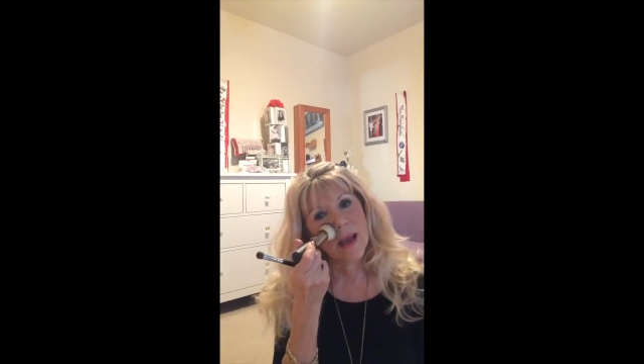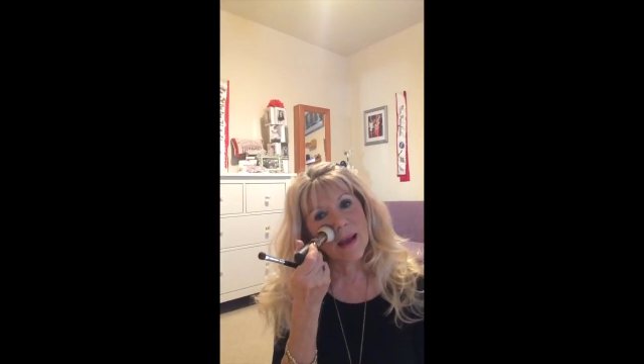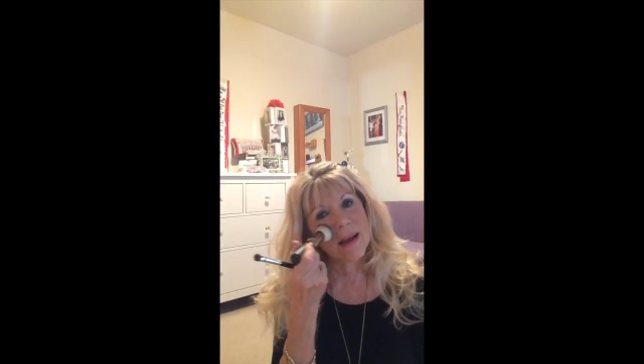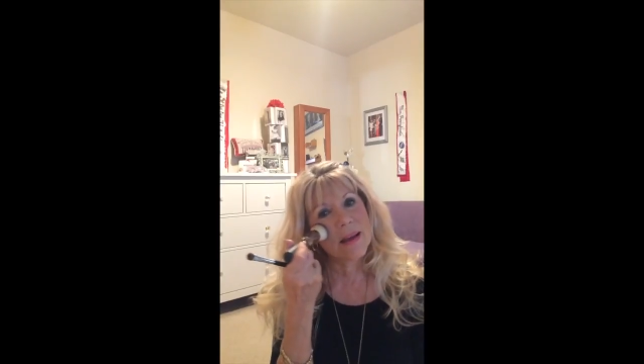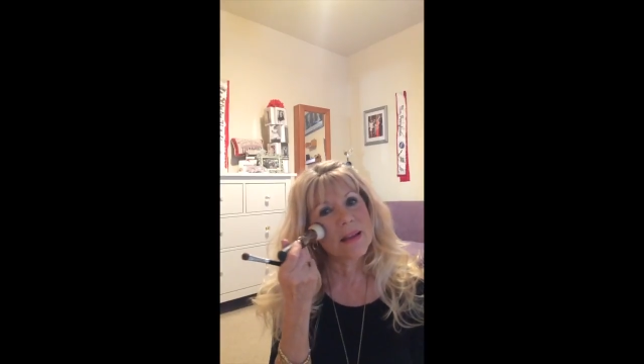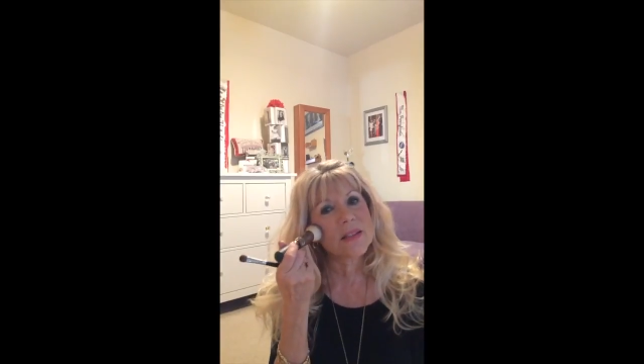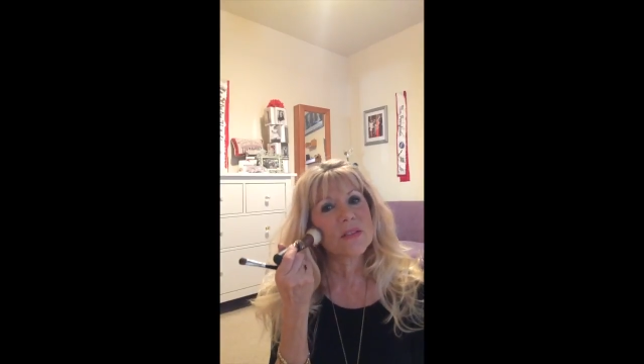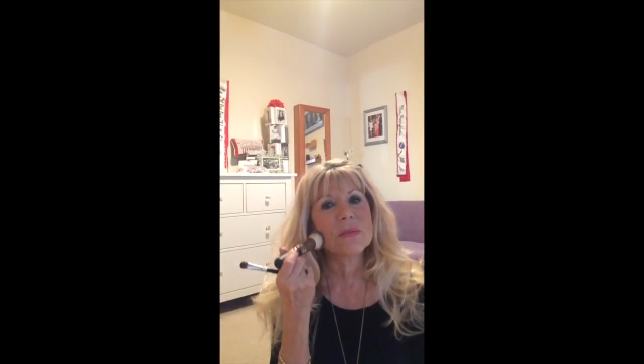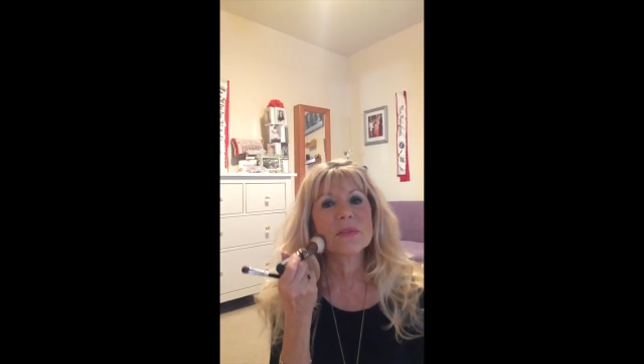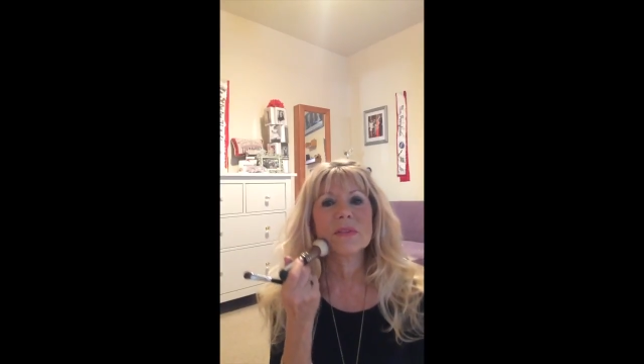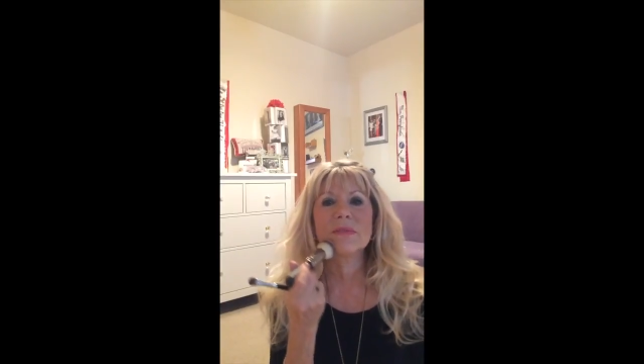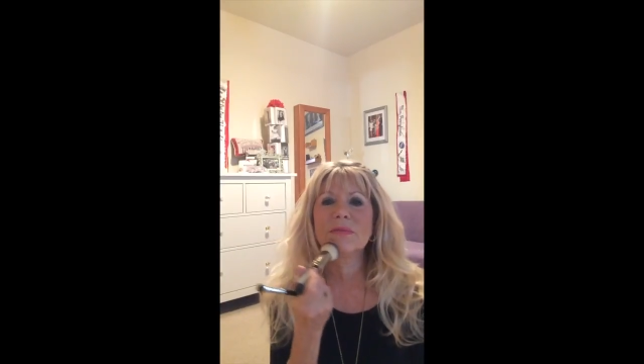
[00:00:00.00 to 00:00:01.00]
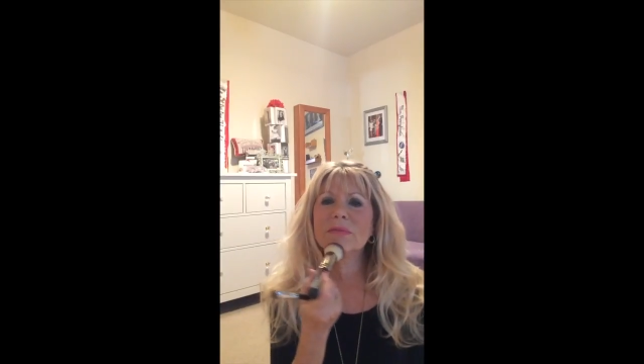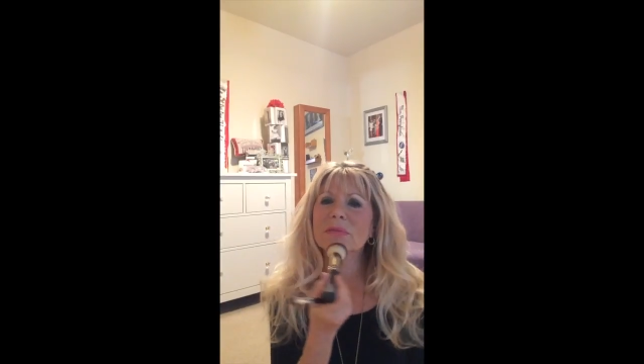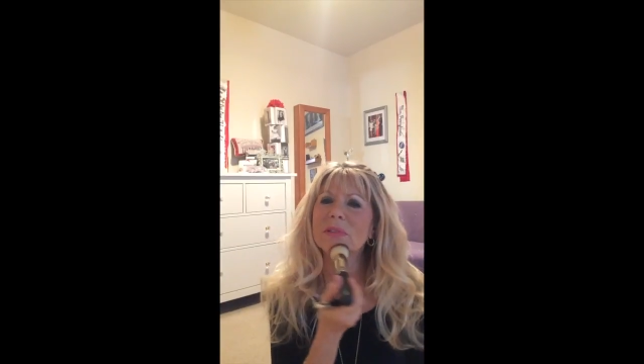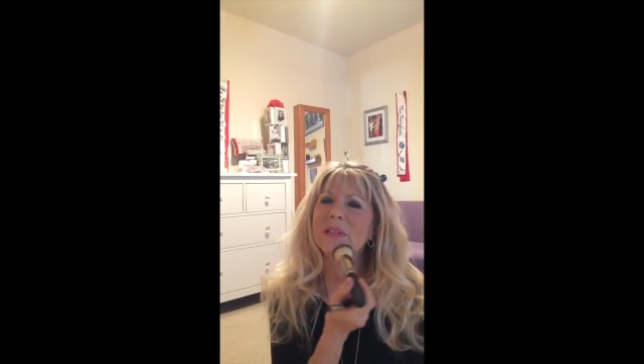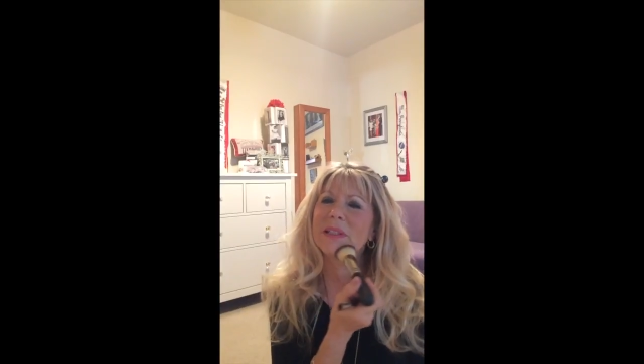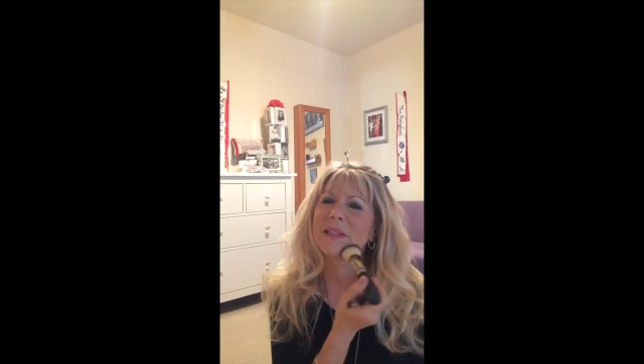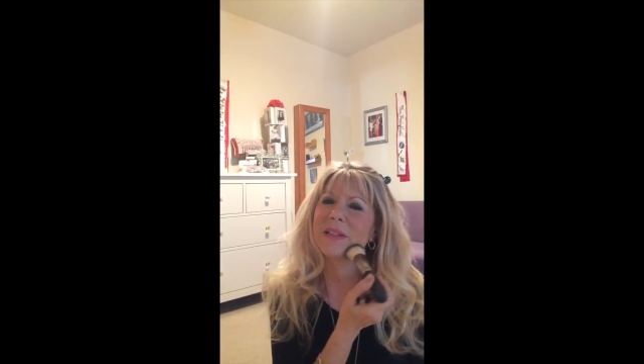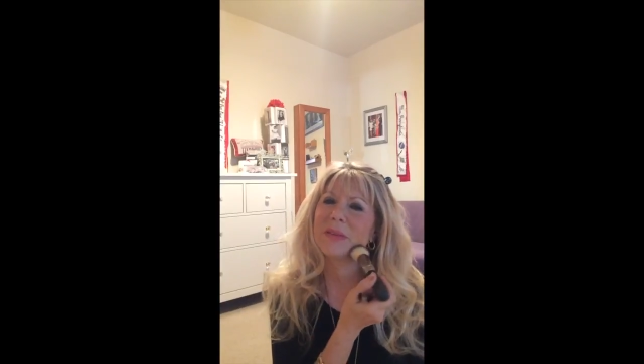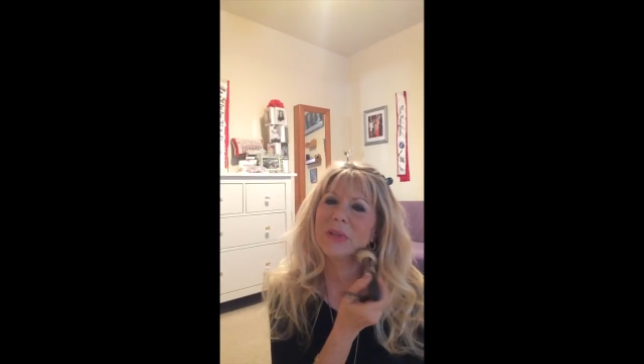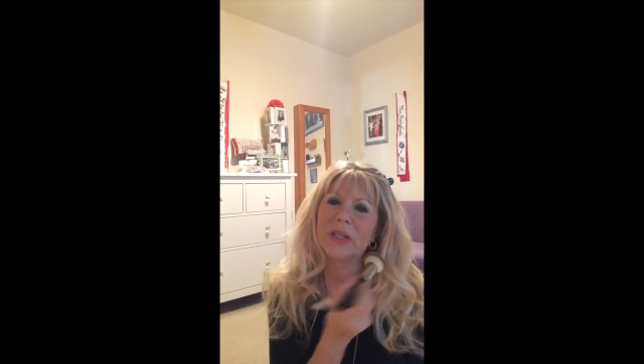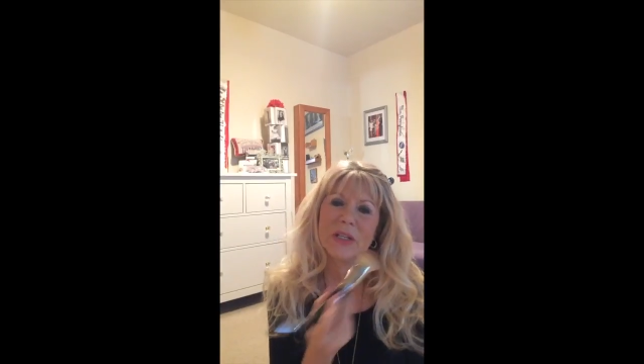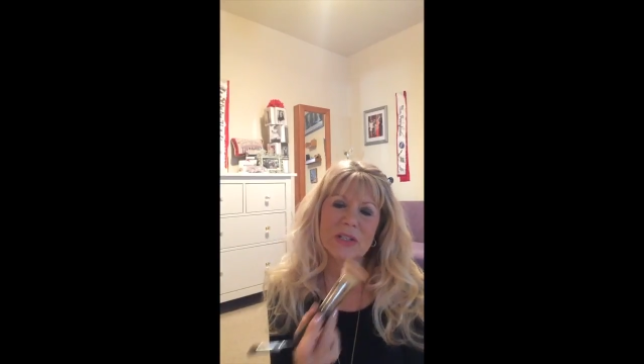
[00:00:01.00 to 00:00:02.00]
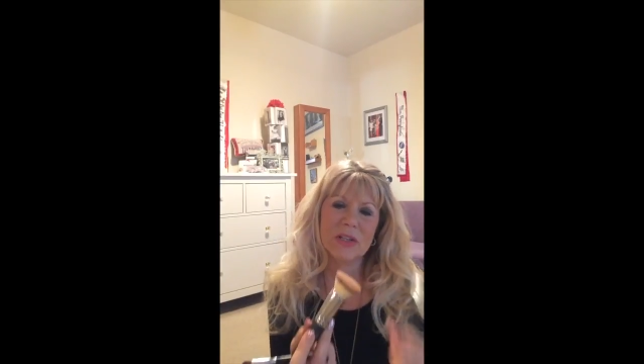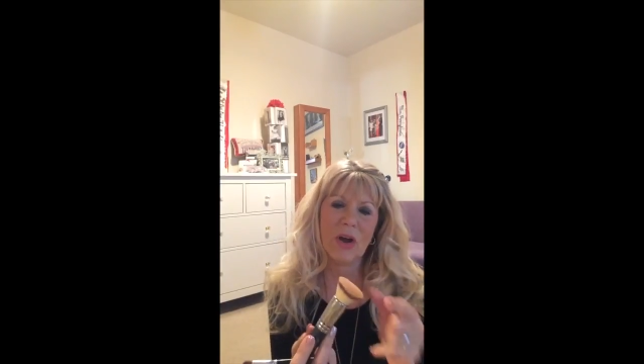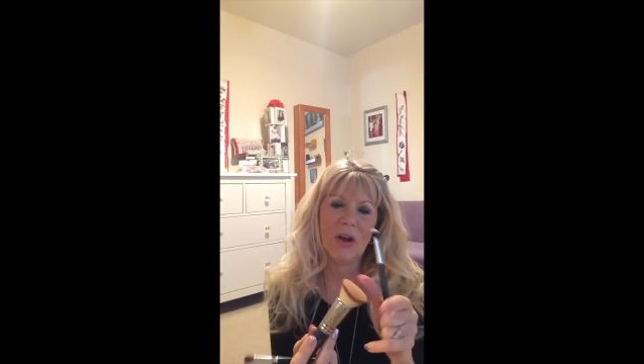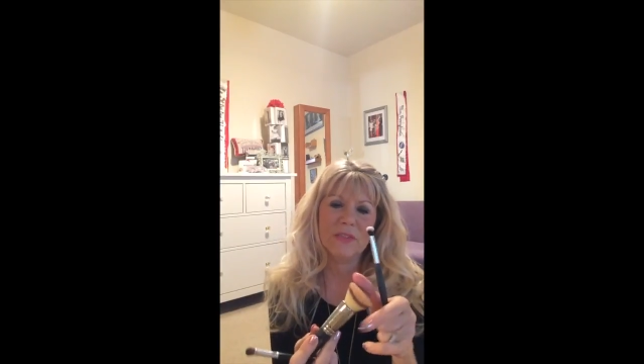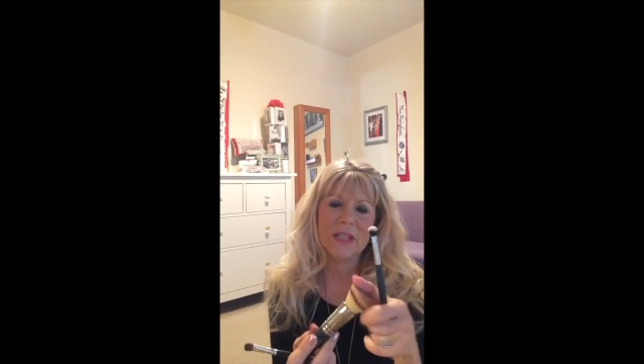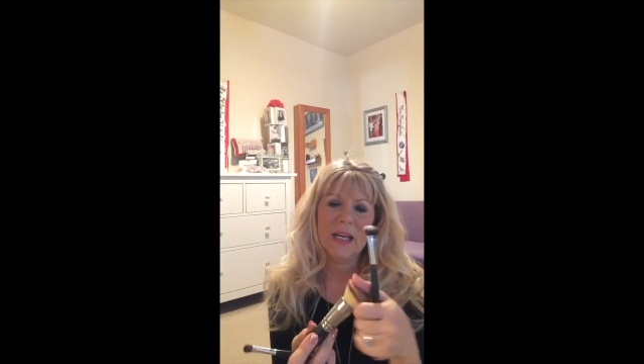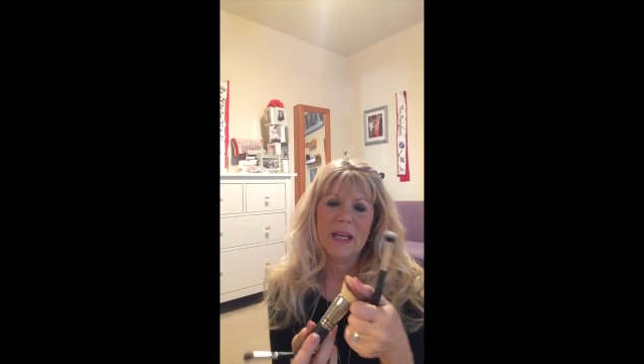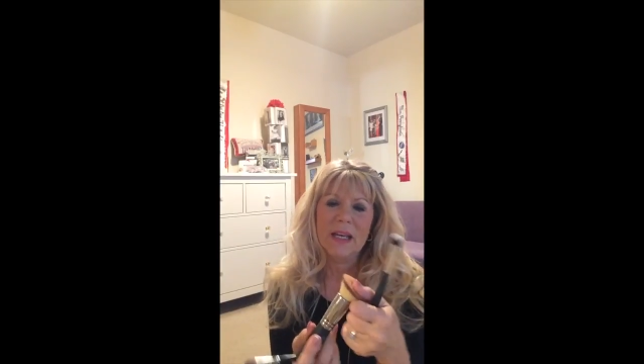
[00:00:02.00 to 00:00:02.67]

It's really, really soft.